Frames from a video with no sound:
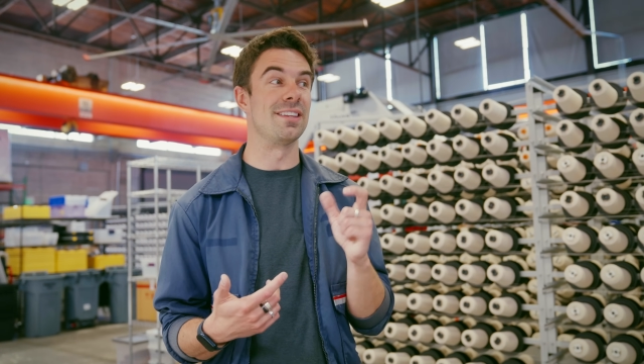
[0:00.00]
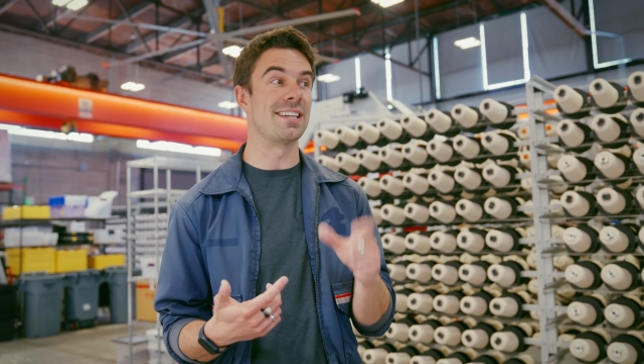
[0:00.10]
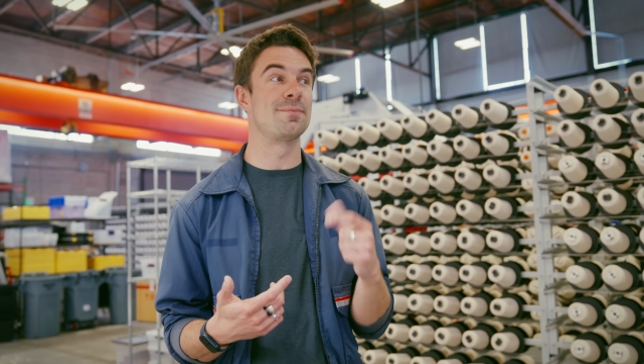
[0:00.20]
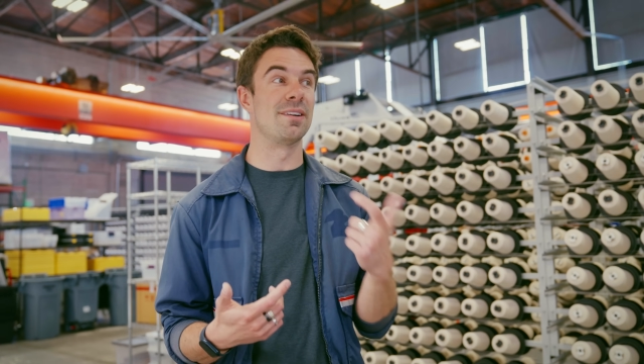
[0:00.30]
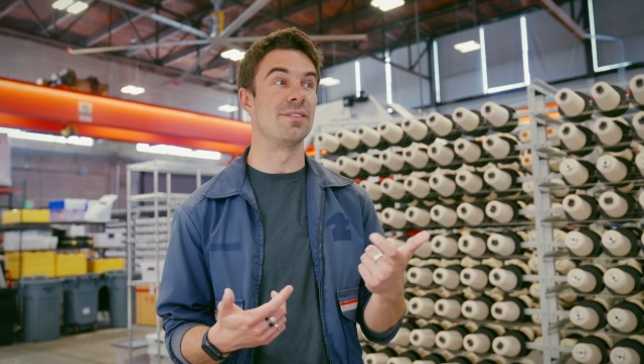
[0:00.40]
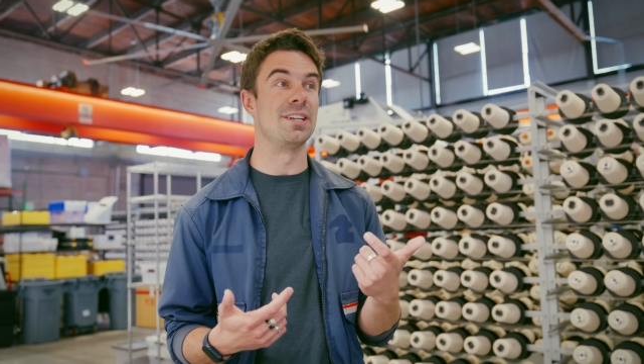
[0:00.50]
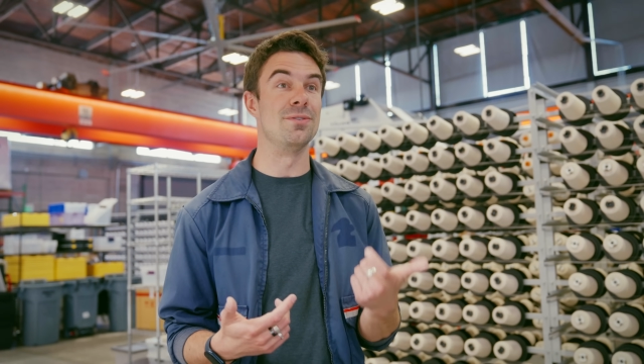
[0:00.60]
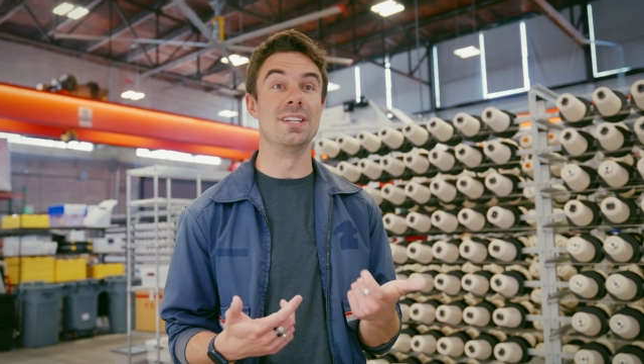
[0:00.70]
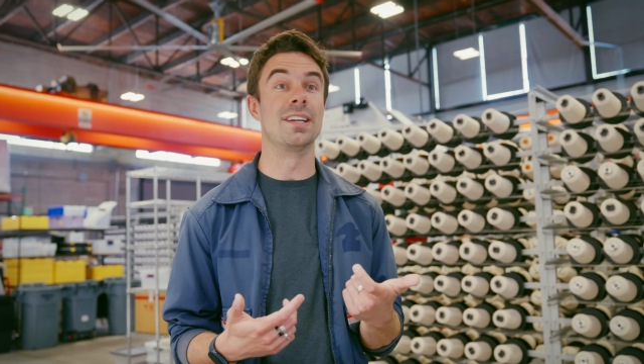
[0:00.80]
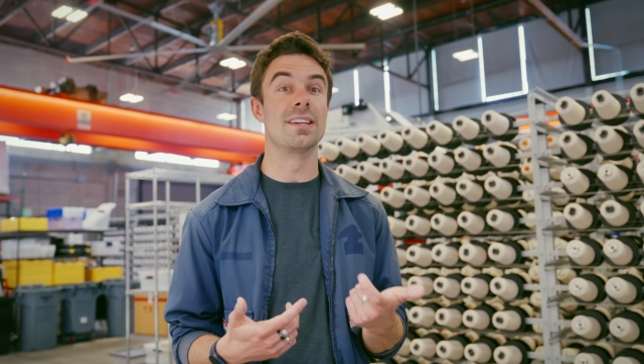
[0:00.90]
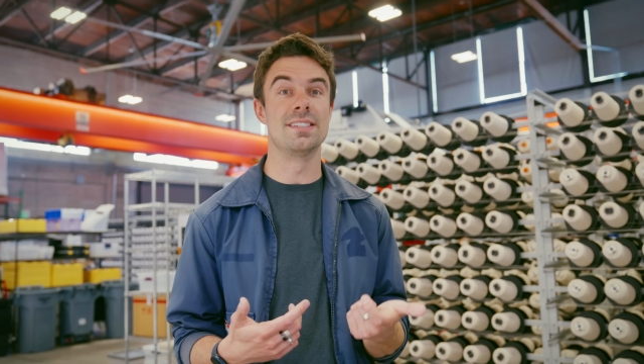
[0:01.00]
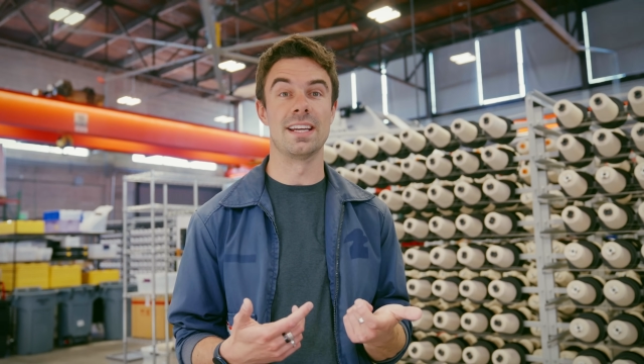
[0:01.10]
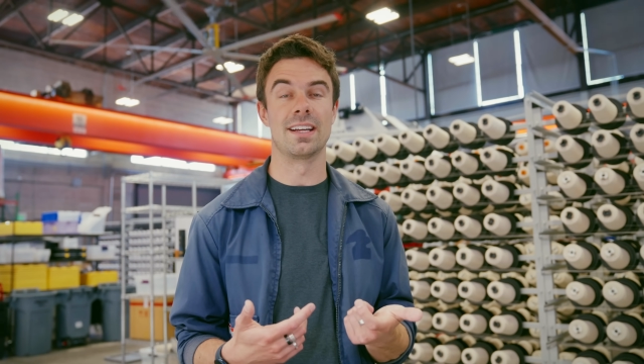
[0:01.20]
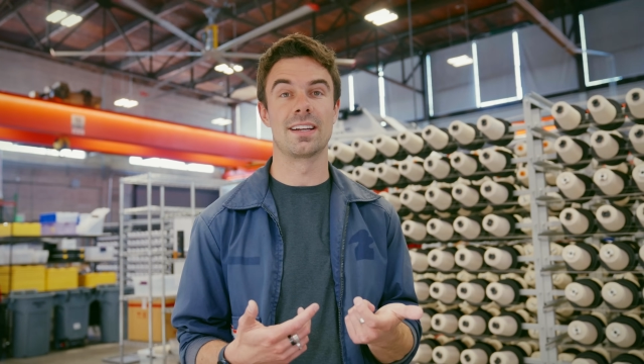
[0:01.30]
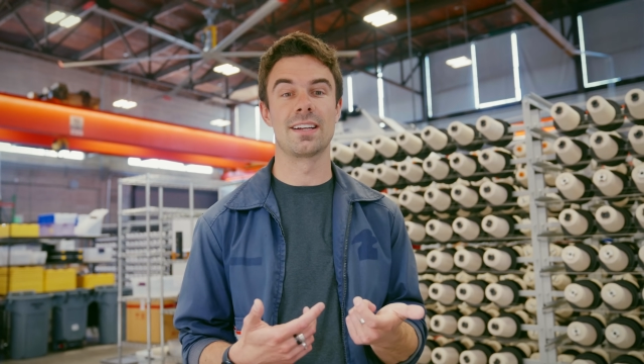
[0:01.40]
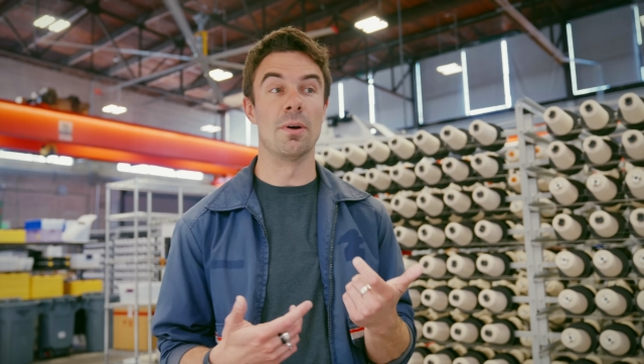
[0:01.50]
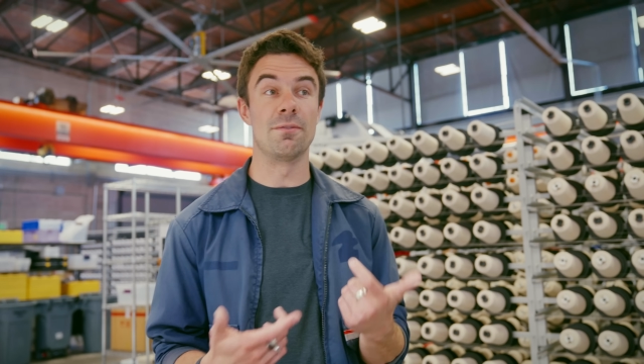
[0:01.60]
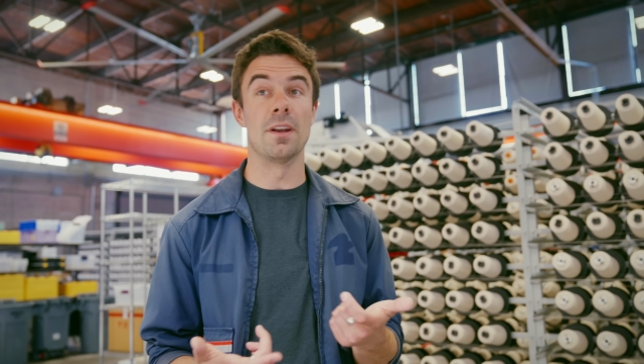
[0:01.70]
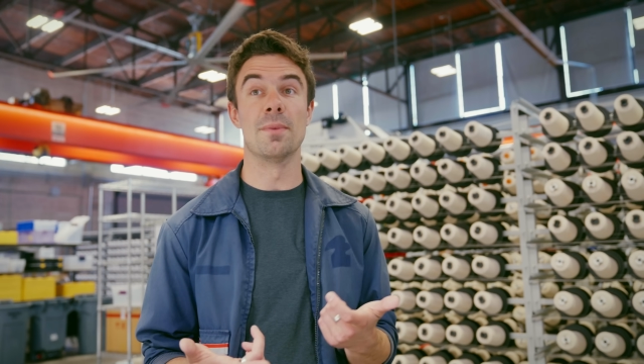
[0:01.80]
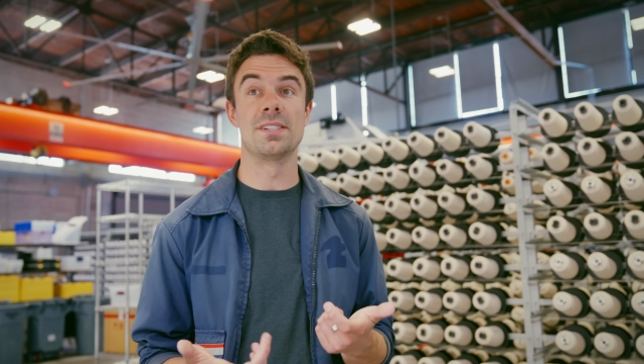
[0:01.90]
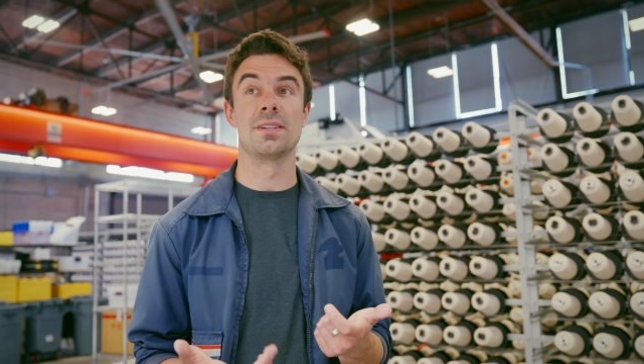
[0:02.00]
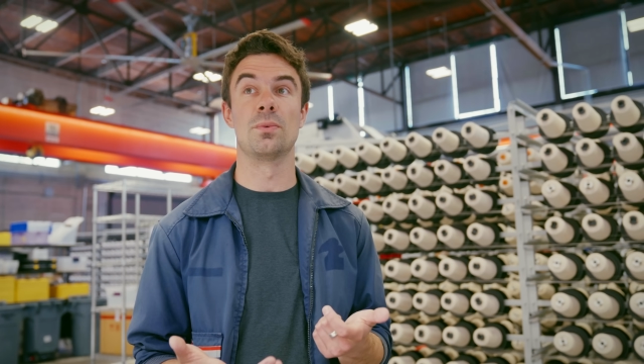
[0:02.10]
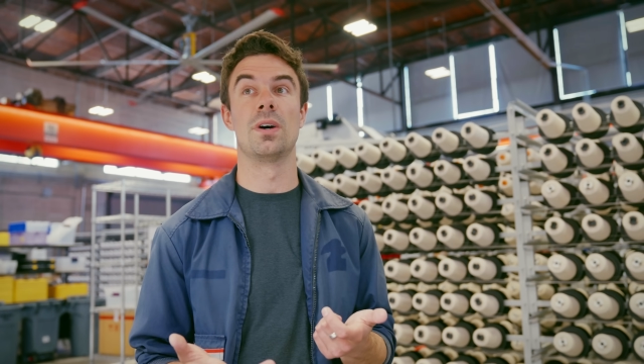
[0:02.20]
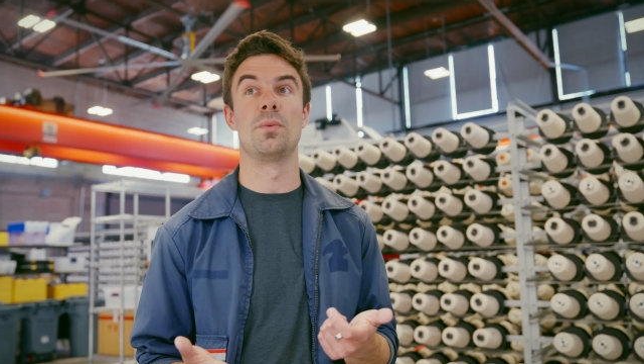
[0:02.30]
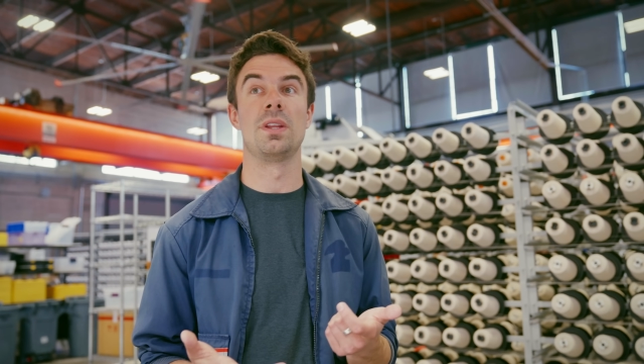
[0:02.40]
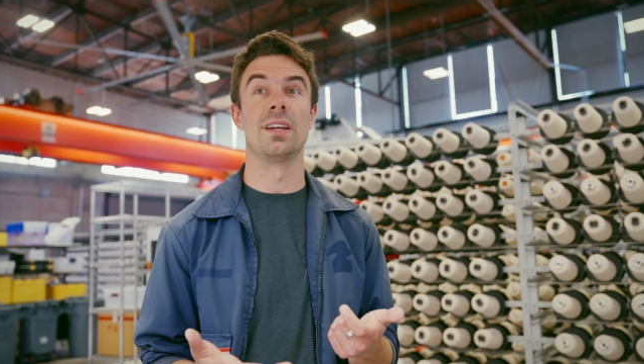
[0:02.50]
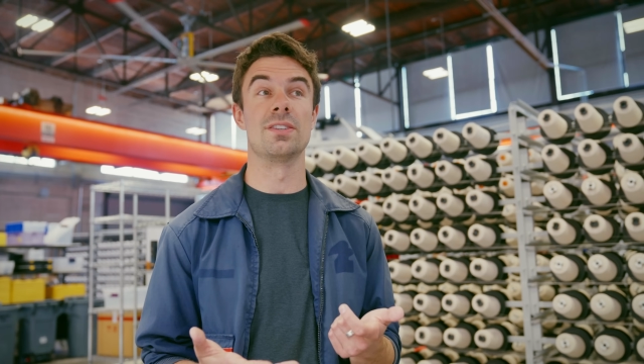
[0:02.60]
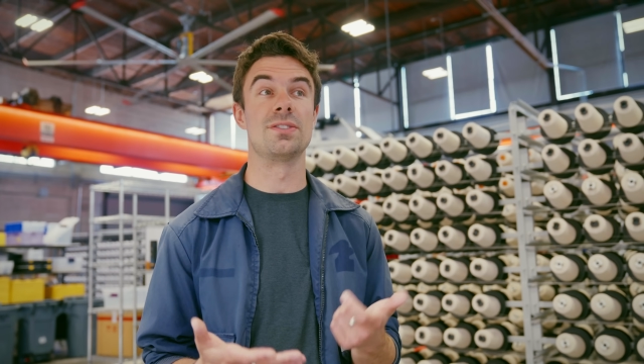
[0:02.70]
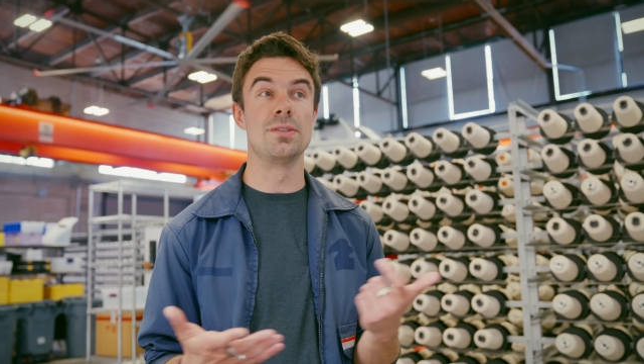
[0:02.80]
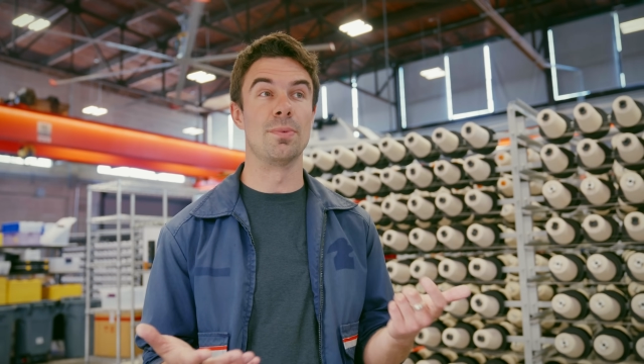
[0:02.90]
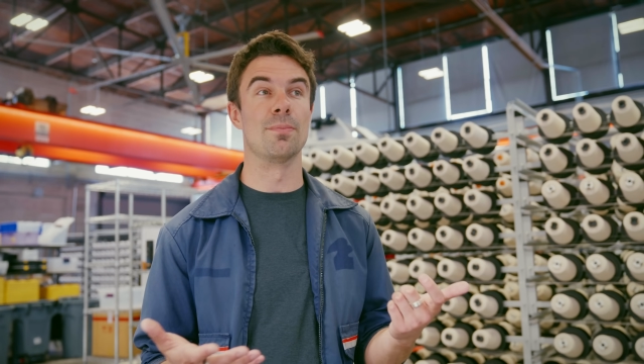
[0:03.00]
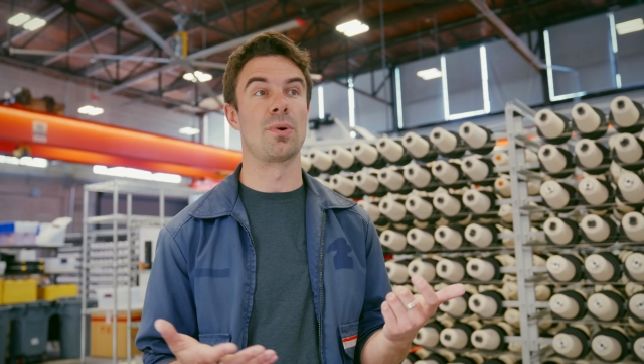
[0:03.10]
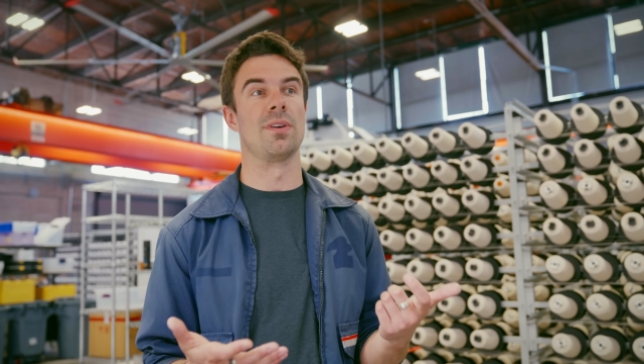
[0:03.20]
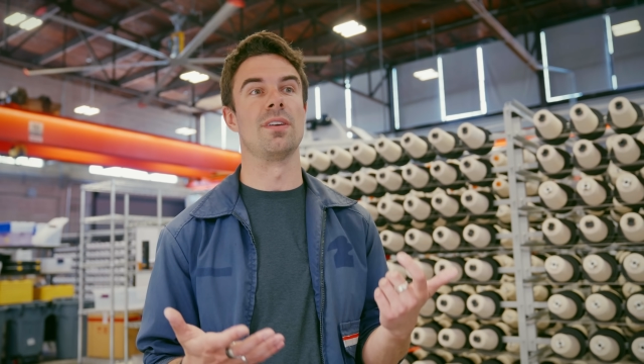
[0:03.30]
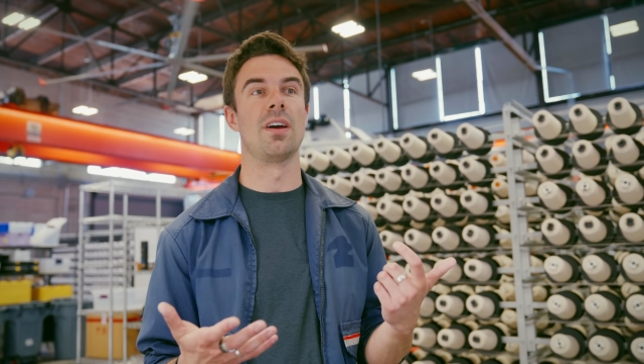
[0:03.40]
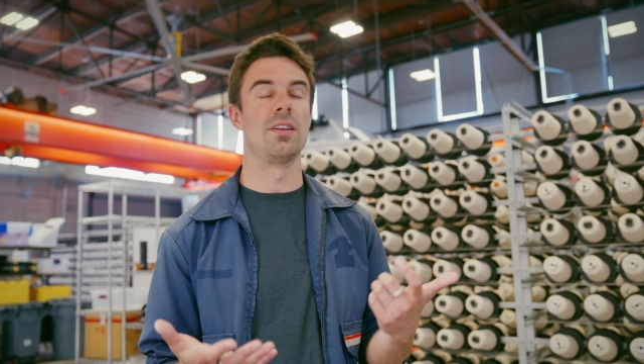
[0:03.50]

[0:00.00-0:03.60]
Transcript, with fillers: That's been a very unique take, but fundamentally one we think is super important.